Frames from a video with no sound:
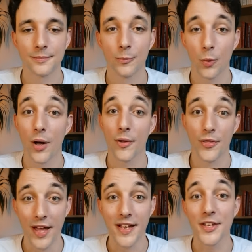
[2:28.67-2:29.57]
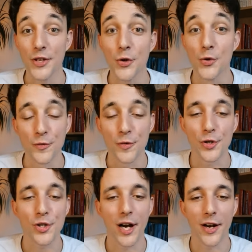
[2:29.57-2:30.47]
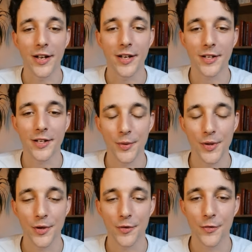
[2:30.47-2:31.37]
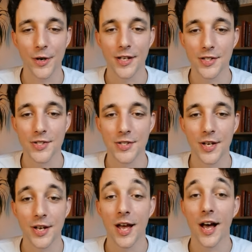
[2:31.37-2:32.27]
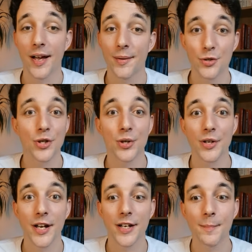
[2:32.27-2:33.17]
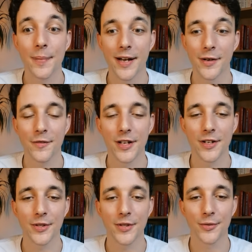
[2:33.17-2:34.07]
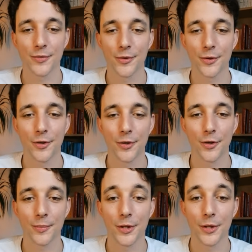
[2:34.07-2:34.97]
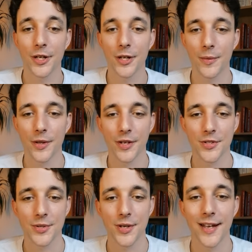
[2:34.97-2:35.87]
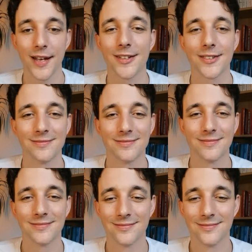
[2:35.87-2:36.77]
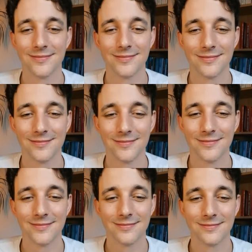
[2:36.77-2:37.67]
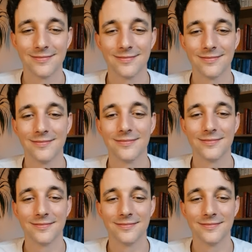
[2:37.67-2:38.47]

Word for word: well thank you for sharing it with your friends i am sure they can benefit to, from learning with us together yes